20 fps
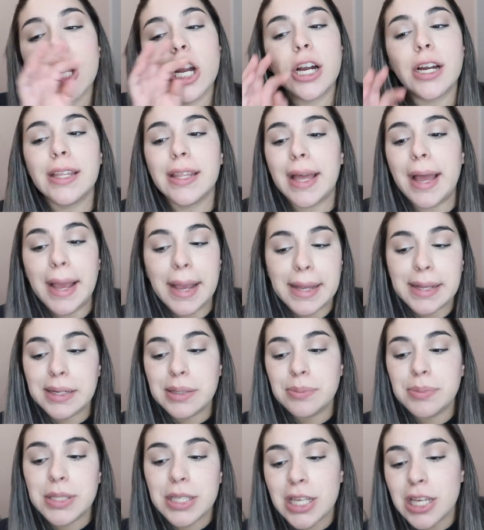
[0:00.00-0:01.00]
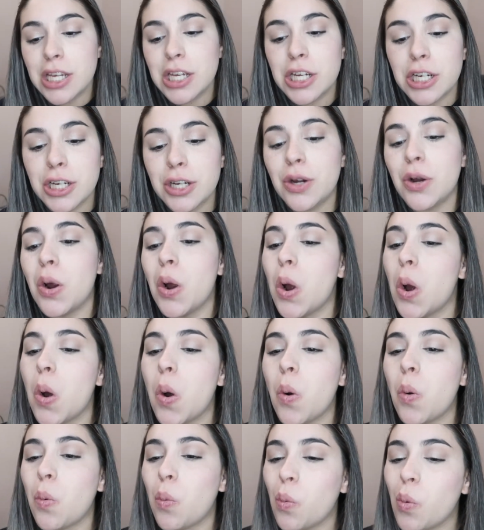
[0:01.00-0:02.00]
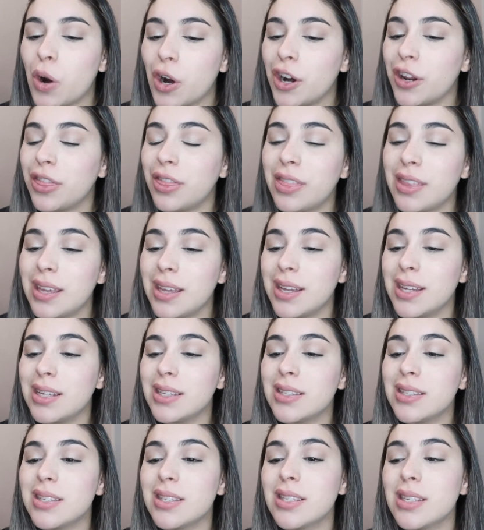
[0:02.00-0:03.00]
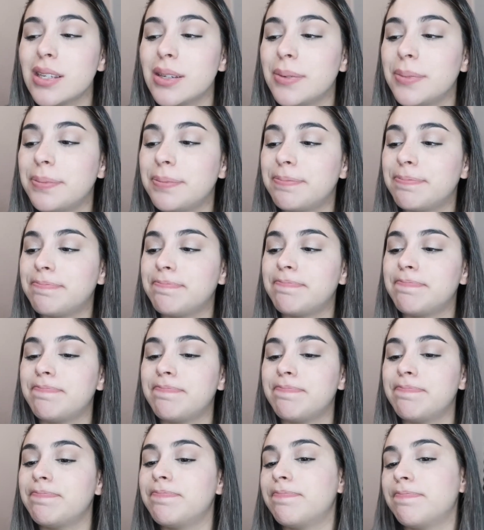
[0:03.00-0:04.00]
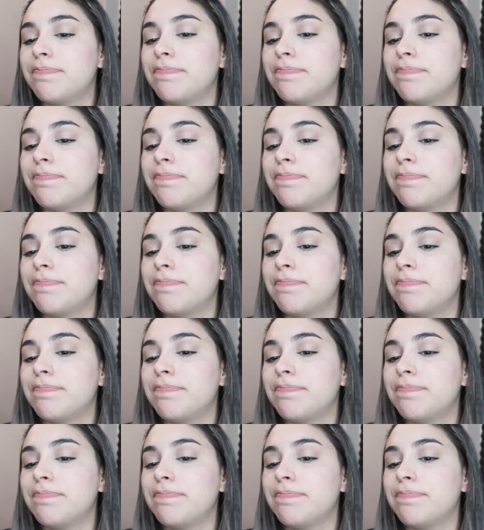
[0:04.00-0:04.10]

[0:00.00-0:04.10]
Are the items here worth it? I